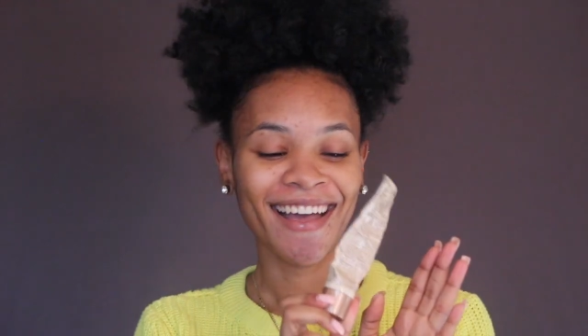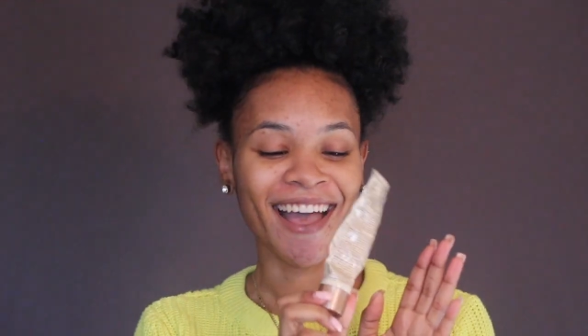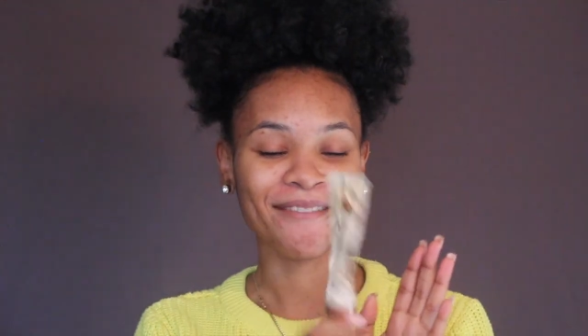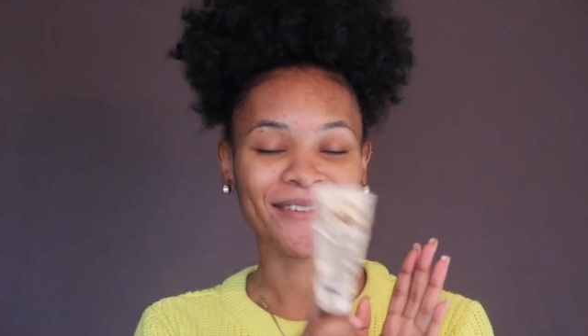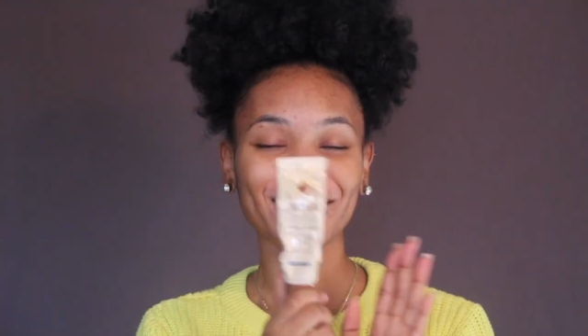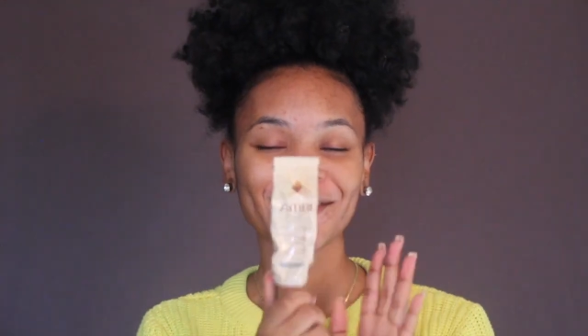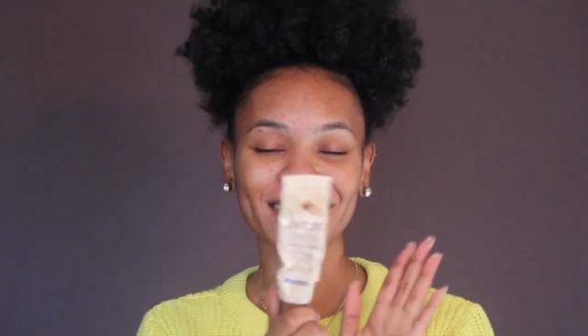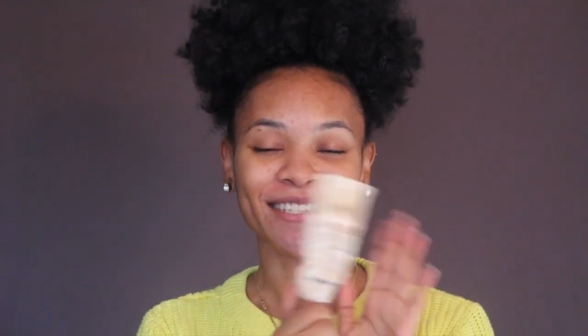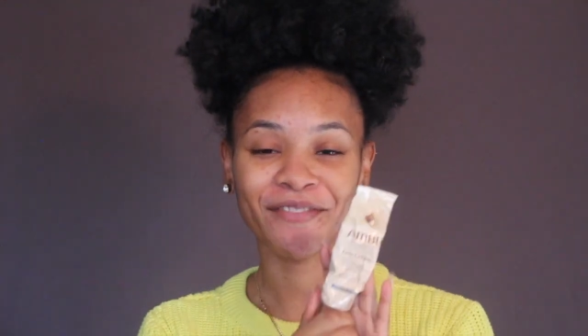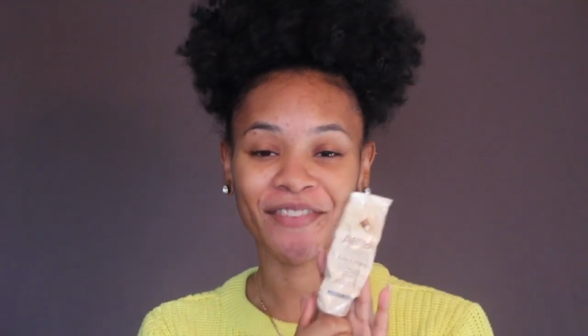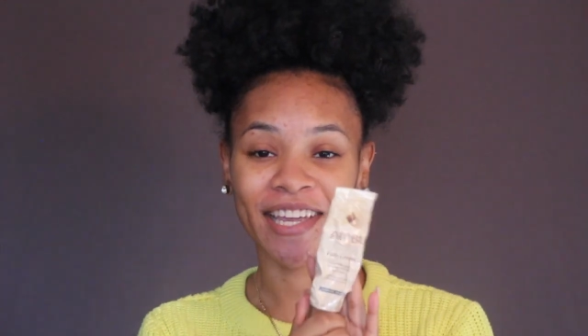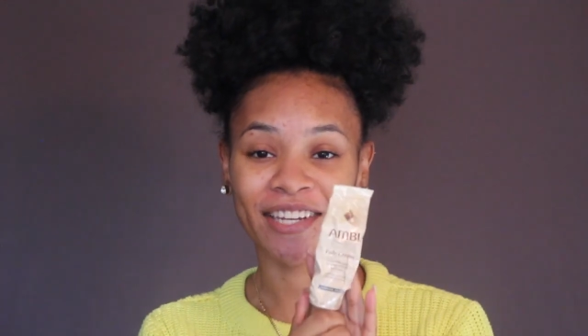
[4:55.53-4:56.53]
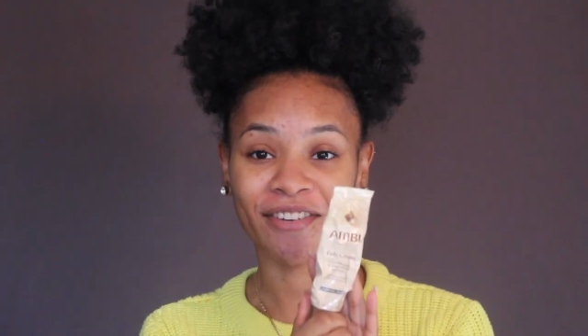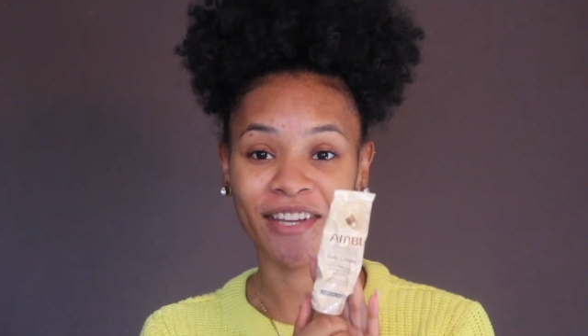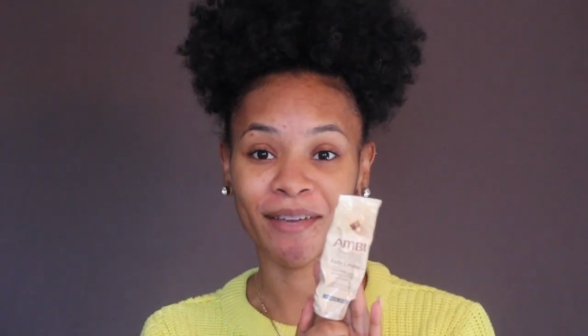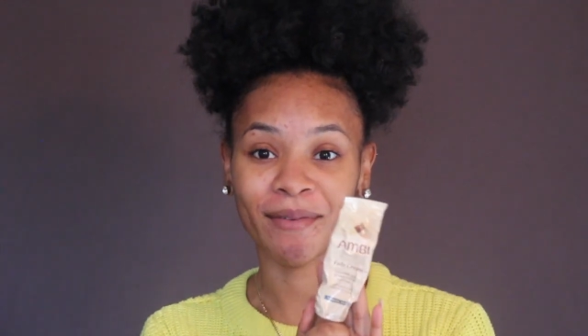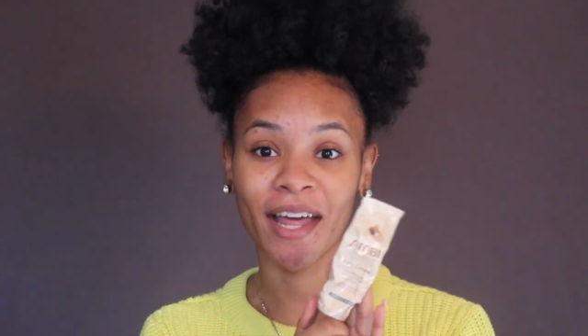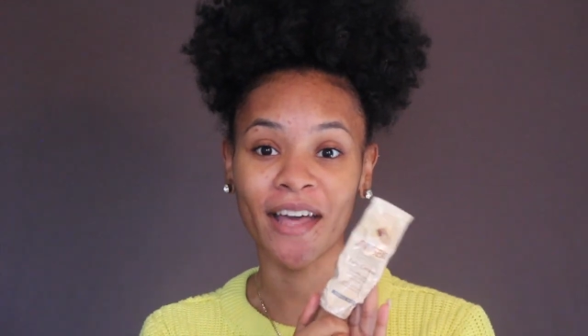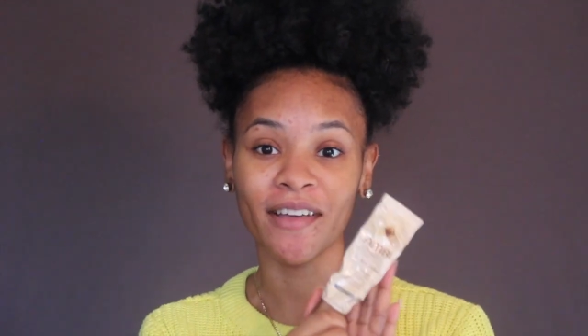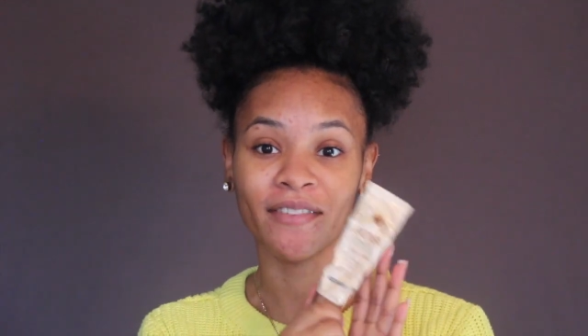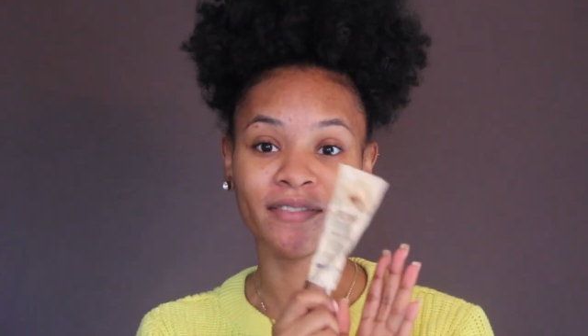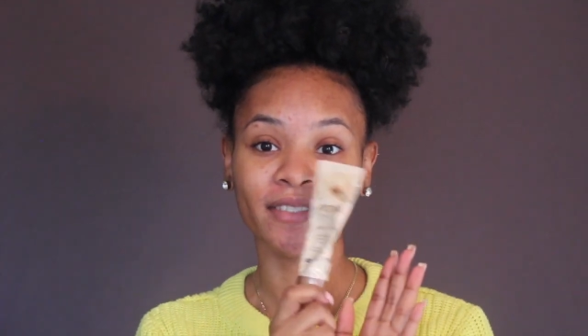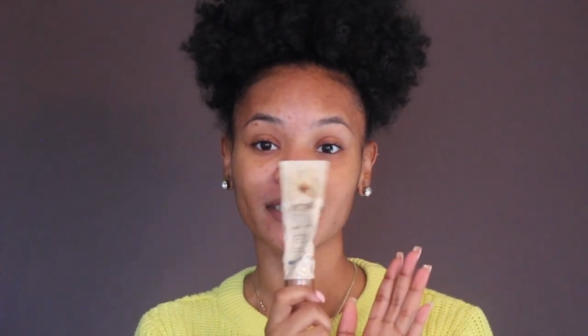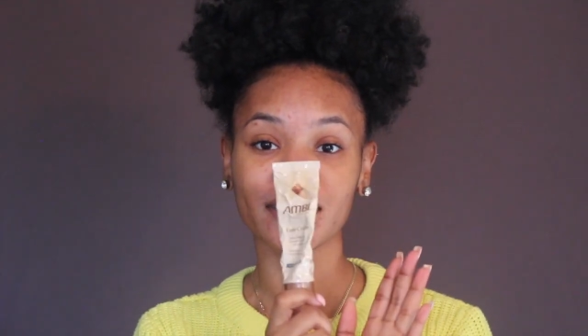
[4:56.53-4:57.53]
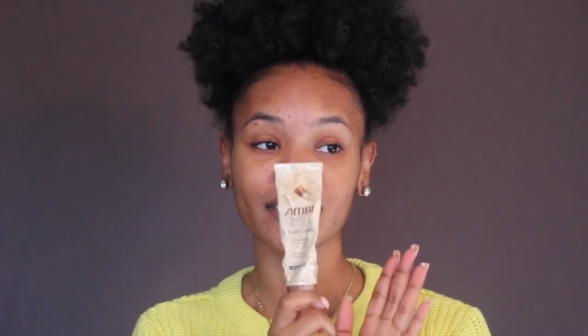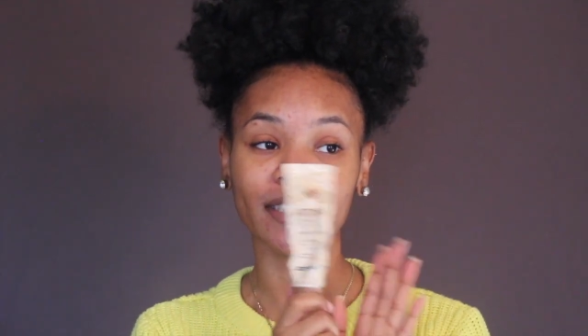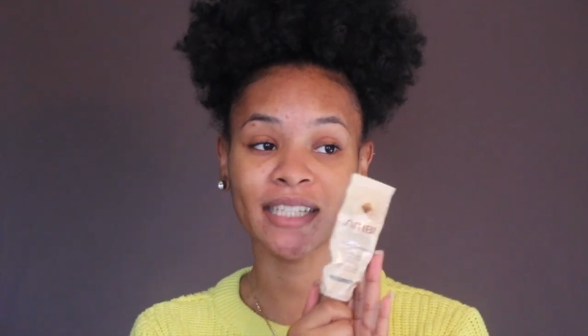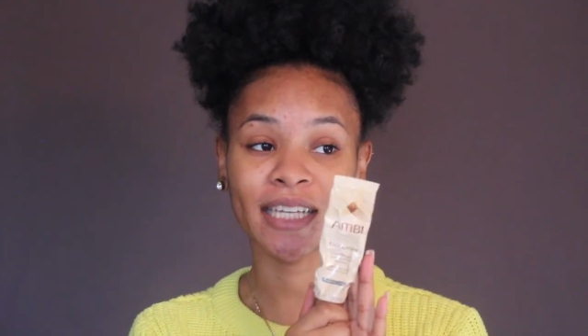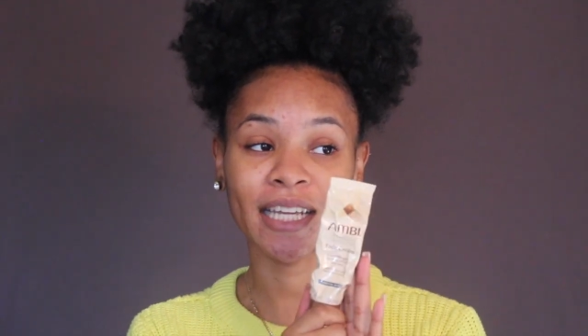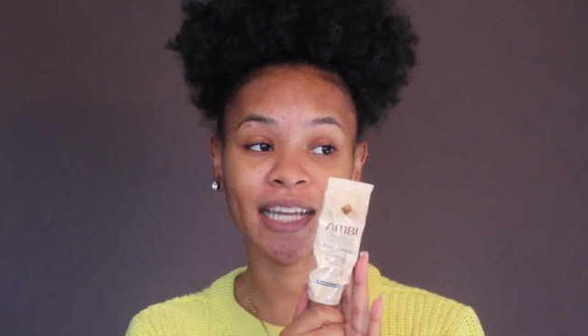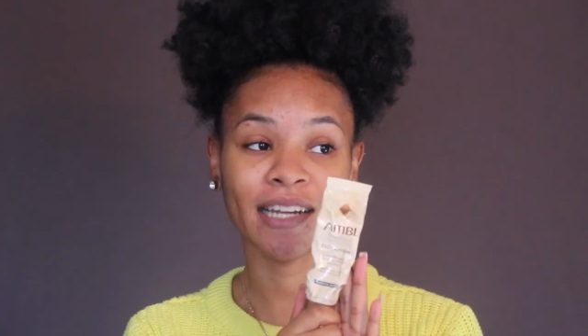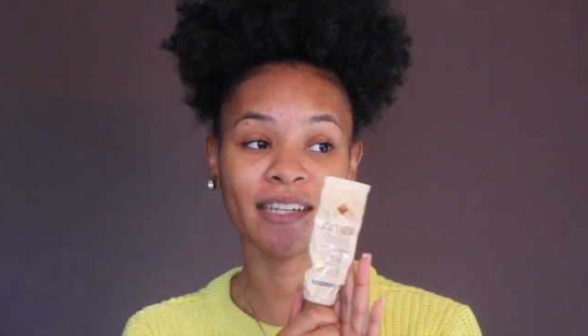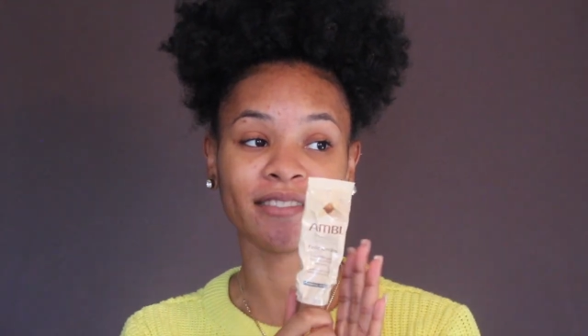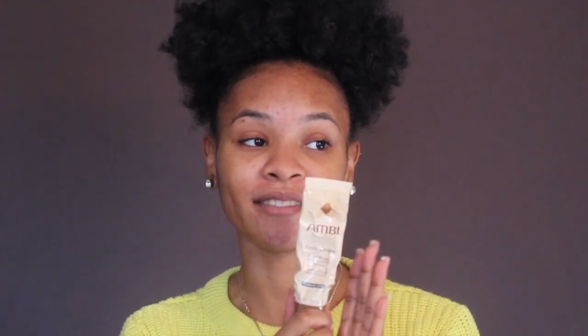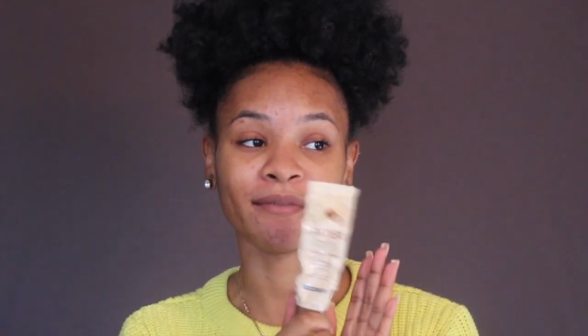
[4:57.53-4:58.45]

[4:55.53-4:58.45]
I've been using the Fade Cream and I've seen